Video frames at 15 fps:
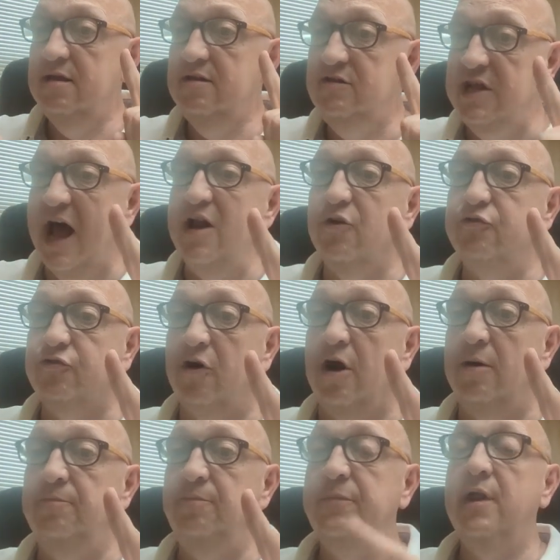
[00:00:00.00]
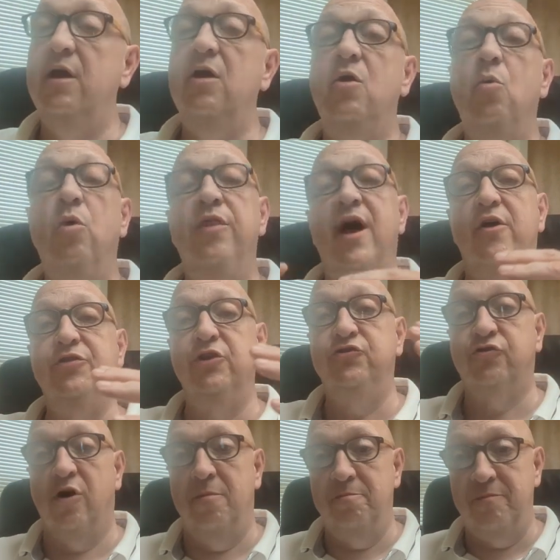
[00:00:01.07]
Donald Trump without the
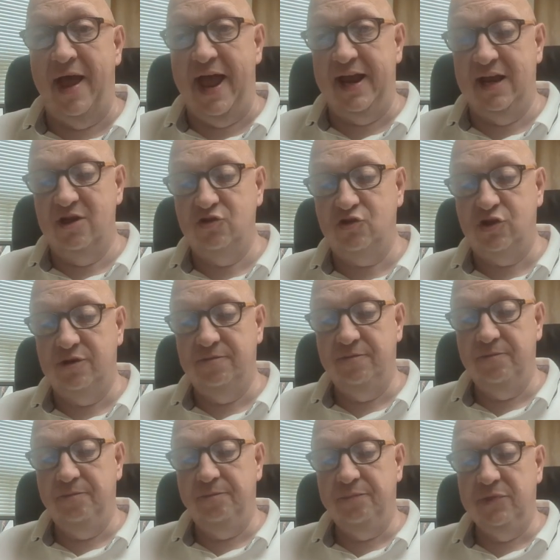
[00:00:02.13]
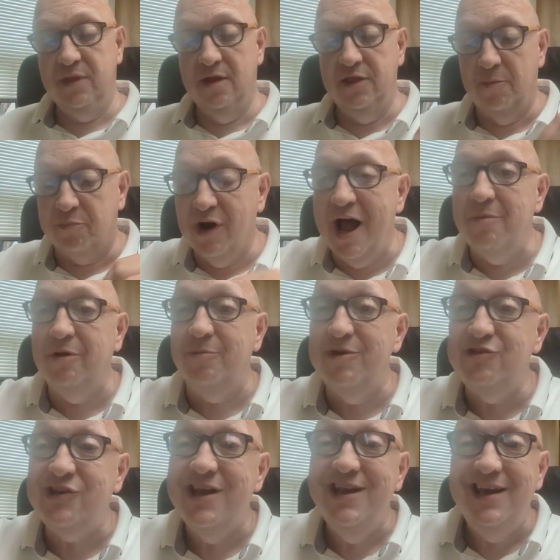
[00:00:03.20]
Trump baggage. The problem
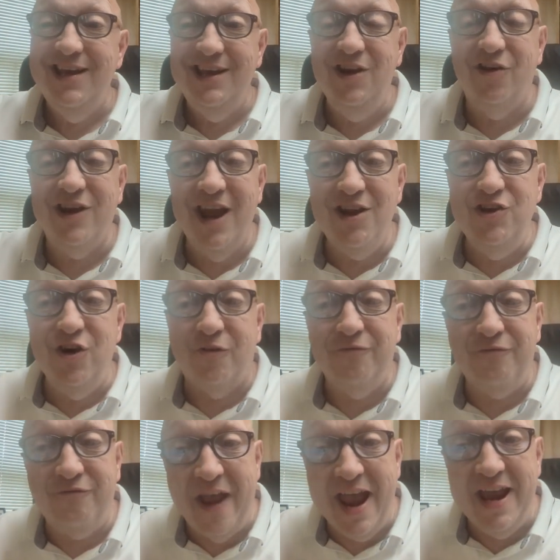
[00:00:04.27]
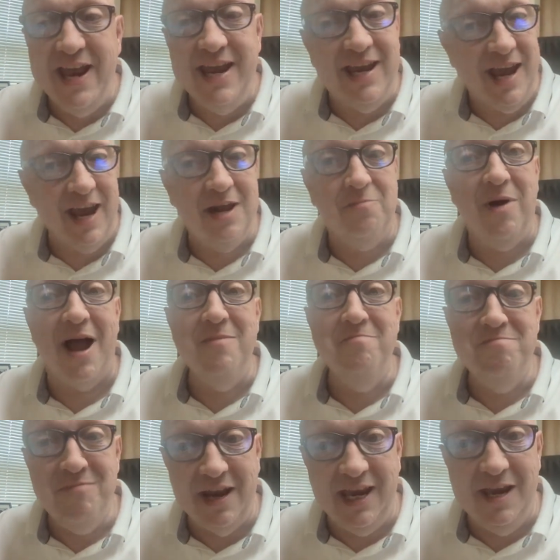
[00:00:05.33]
is you're getting your fanny kicked by
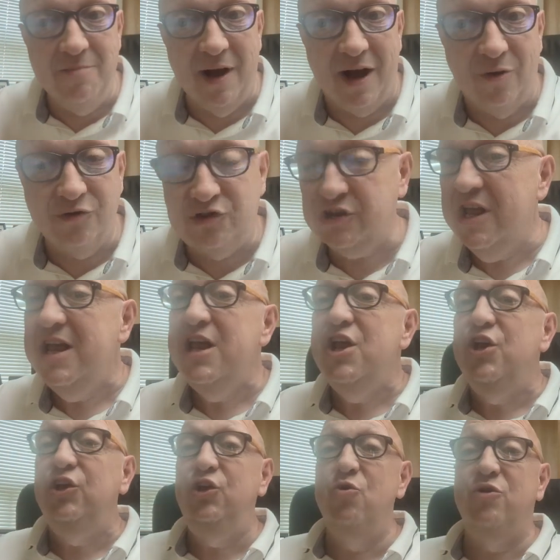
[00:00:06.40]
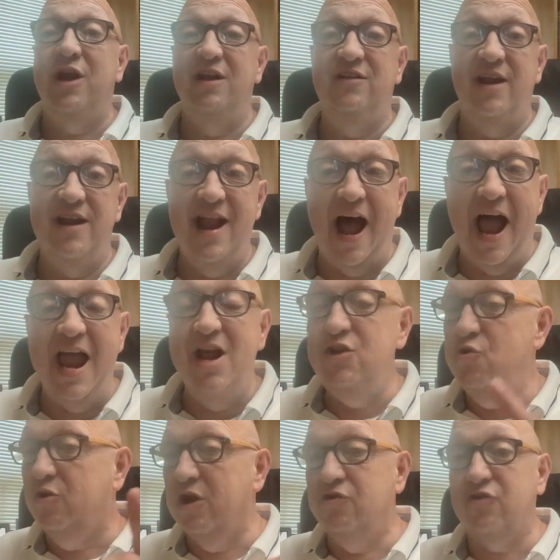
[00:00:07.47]
Mickey Mouse. You can deny it.
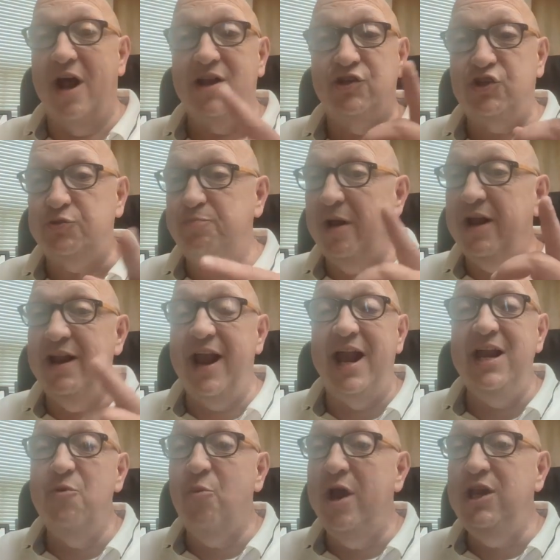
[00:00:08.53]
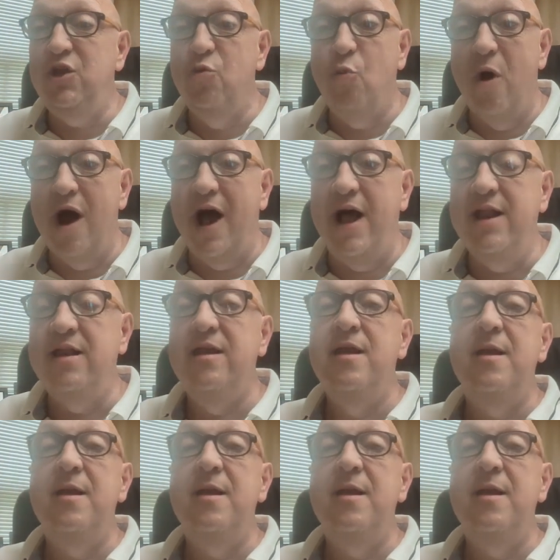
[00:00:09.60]
You can try to spin it any way you want.